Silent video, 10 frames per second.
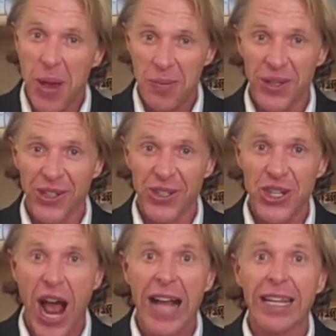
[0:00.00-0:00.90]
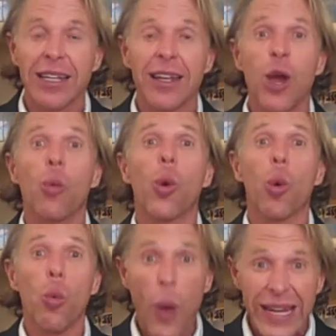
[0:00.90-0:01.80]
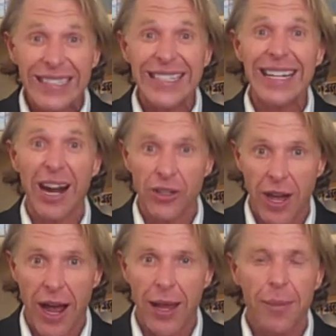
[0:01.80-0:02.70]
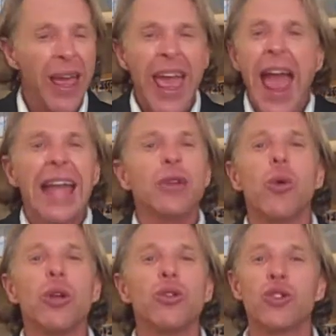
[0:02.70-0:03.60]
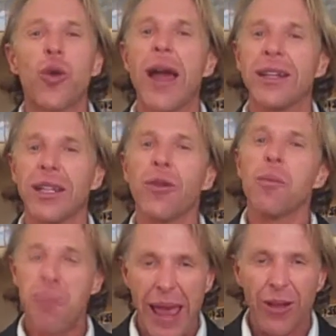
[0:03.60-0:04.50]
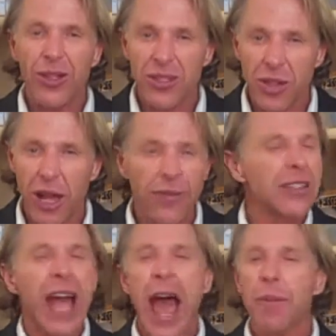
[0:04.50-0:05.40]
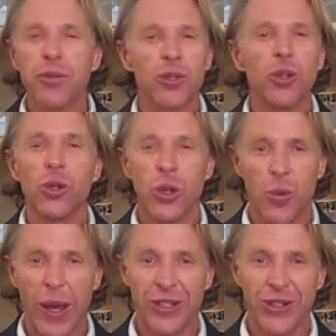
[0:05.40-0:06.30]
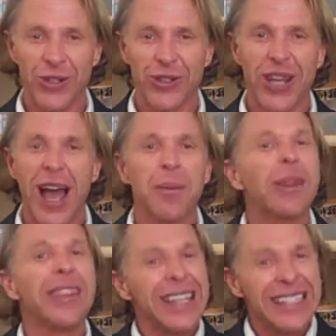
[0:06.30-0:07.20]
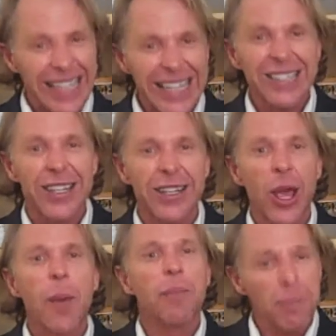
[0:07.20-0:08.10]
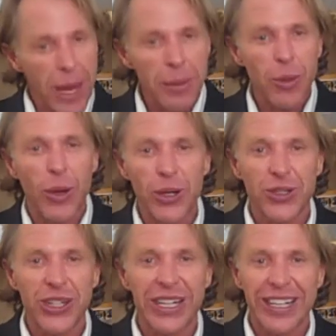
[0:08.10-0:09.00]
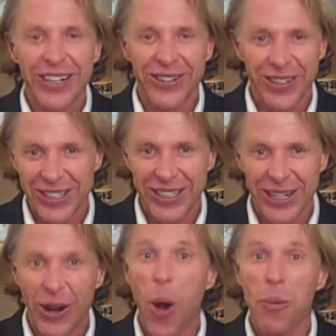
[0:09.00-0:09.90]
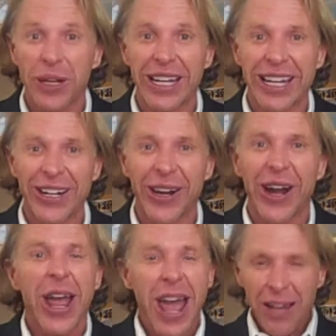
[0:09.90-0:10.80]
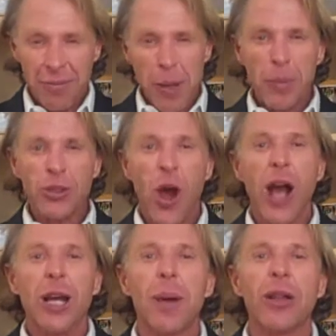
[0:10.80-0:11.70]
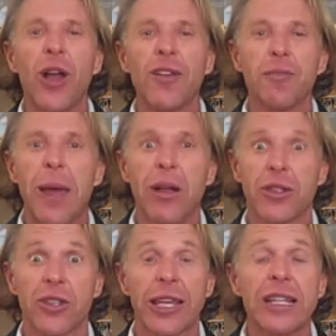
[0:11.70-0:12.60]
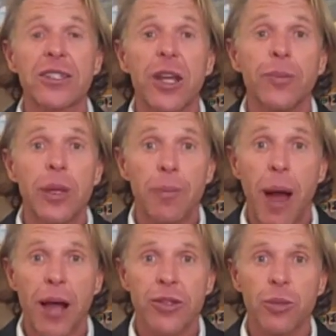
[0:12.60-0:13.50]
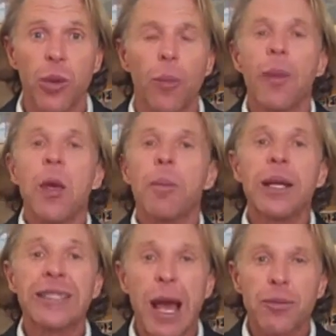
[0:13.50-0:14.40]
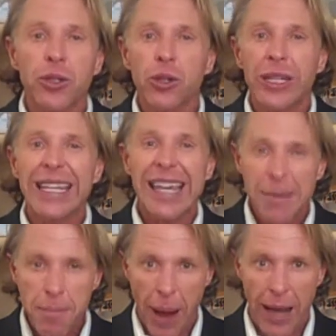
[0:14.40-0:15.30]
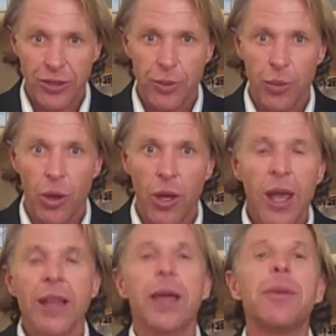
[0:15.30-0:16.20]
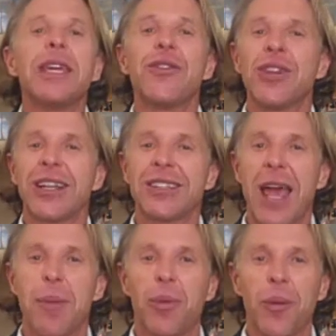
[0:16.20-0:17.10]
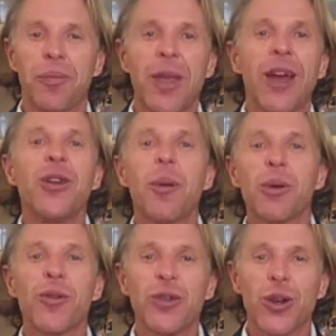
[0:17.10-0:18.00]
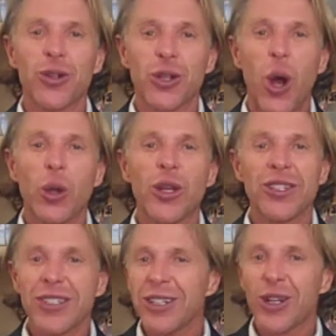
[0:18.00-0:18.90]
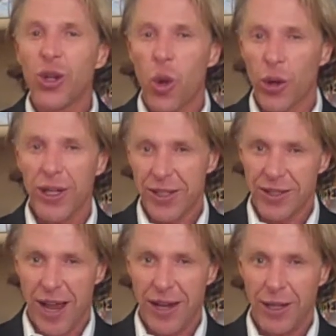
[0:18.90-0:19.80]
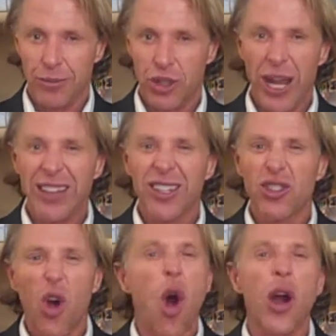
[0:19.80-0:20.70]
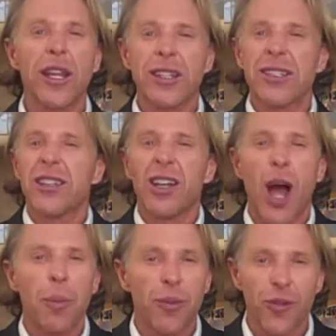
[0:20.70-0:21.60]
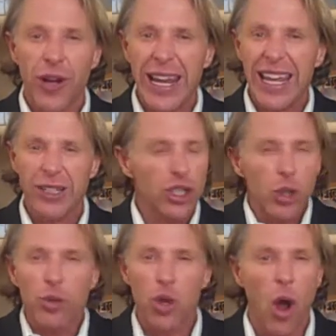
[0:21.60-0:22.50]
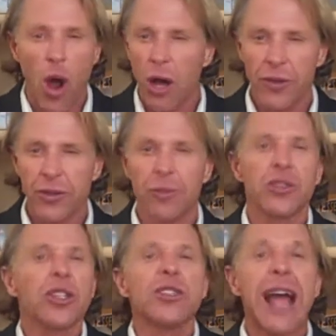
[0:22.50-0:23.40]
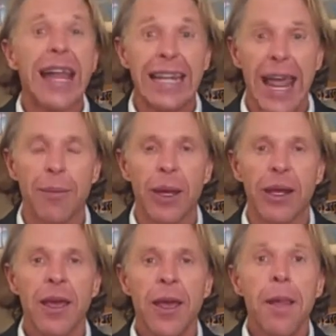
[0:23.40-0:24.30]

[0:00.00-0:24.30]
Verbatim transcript: might be a little shocking. We're wasting our time. Anyone who's trying to live a balanced life is absolutely wasting your time. And this isn't maybe what you're sitting here listening and hoping to hear. People talk about life balance like it's something possible, but it's absolutely impossible. Let me give you an example. A number of years ago, listening to Gloria Steinem, she had this audience in the cup of her hand she was awesome, just dynamic.